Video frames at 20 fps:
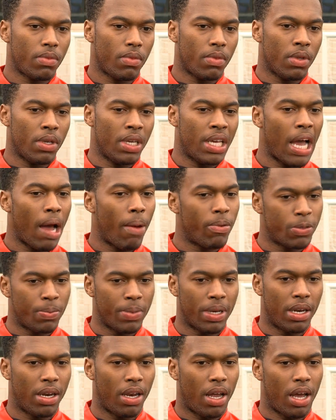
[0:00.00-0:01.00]
he helps
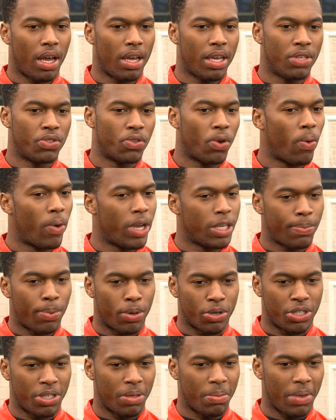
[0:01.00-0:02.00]
me a lot. He's always
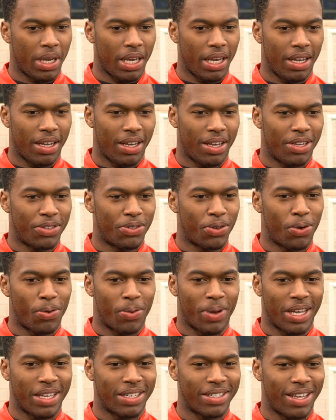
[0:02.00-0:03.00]
pushing me. He's
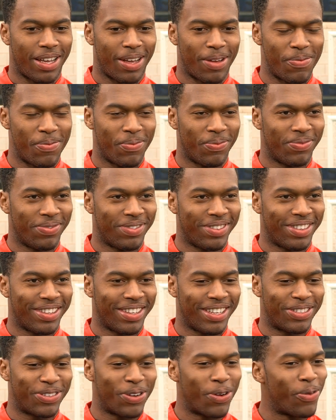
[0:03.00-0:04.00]
always
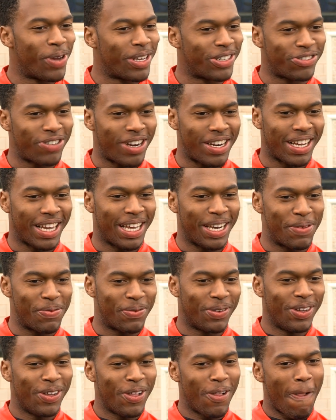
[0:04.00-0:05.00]
trying to get
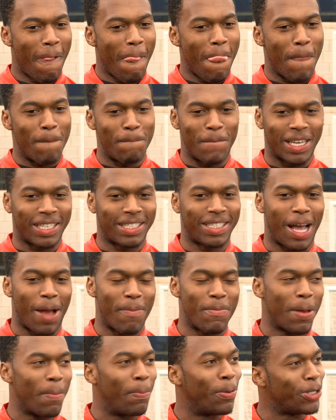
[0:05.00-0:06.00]
the best out of
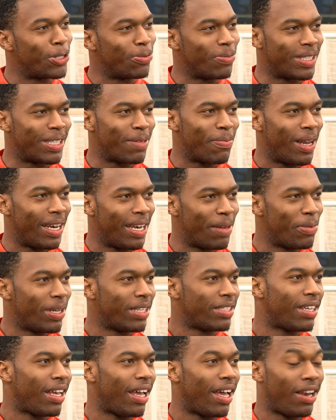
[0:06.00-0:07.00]
me and pushing me to my
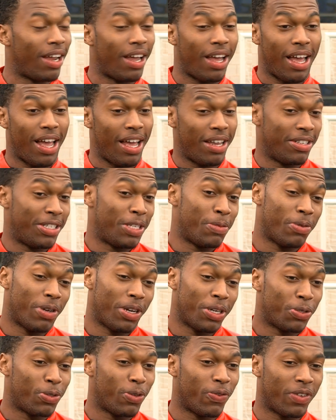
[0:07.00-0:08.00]
limits. And to be
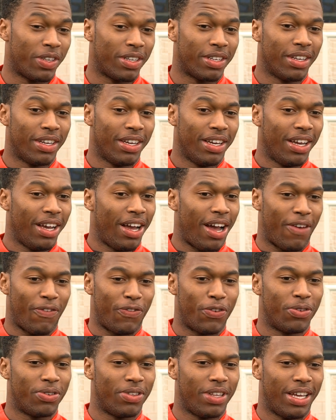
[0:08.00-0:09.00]
honest with you, I
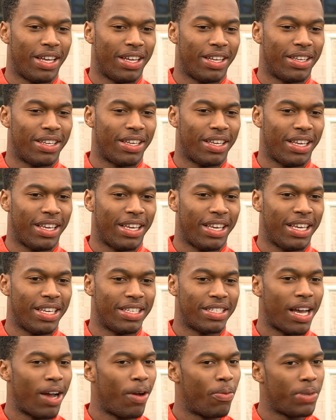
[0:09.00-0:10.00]
feel that
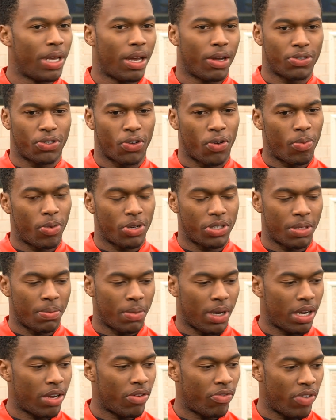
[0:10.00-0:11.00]
he's helped me out so much in
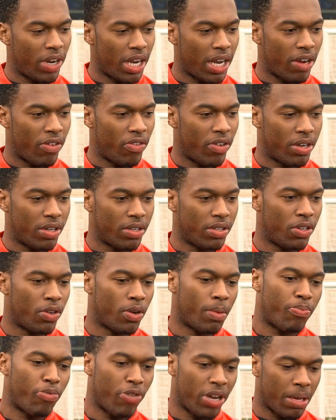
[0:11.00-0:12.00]
my career, and, you
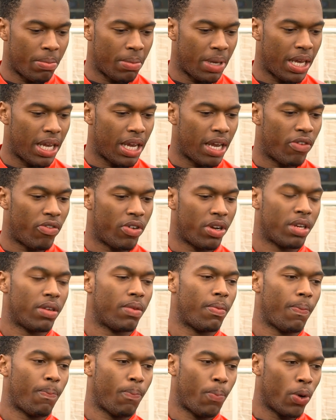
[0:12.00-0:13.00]
know, bringing me here and
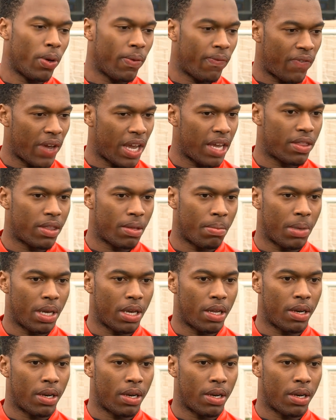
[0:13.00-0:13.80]
putting faith in me